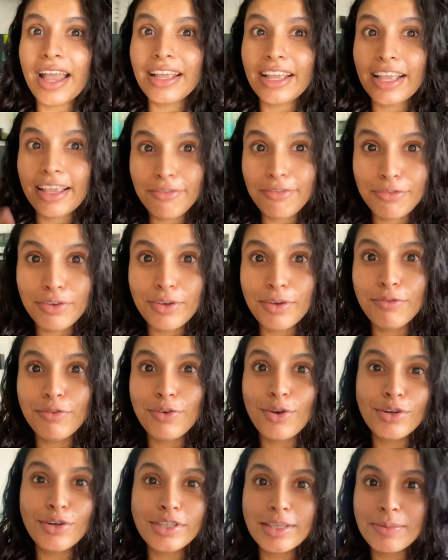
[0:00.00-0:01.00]
If you have
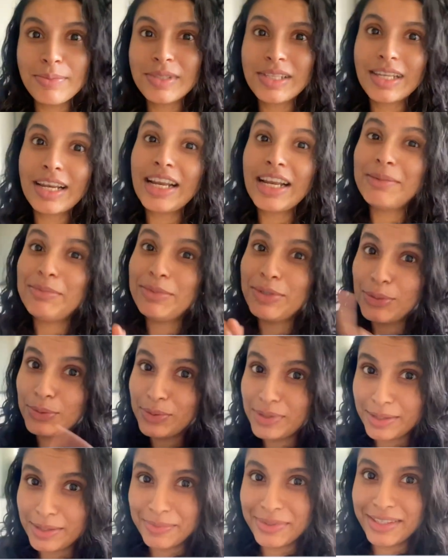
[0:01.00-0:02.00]
not subscribed, do
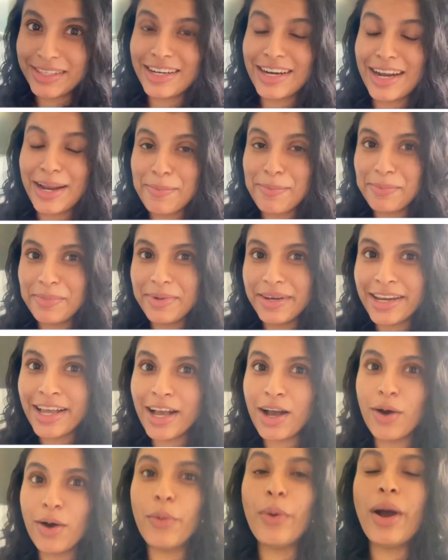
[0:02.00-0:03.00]
subscribe
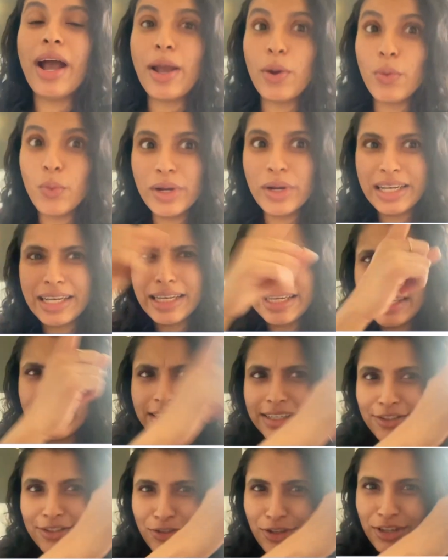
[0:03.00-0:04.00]
now. I will
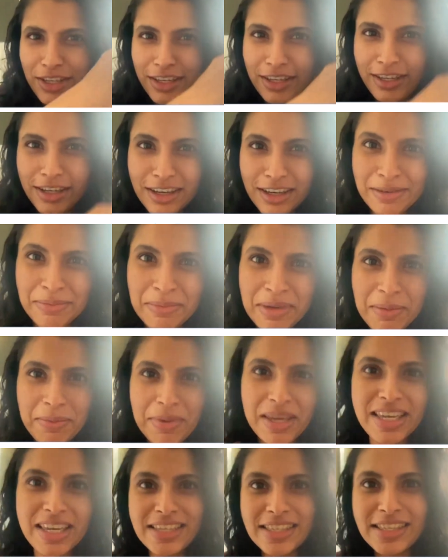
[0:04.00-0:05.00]
link it here
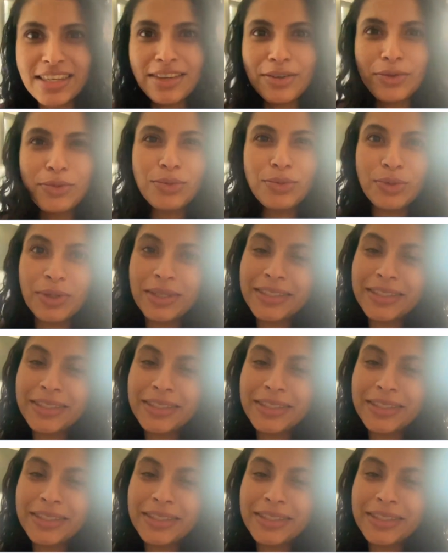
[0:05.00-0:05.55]
maybe. So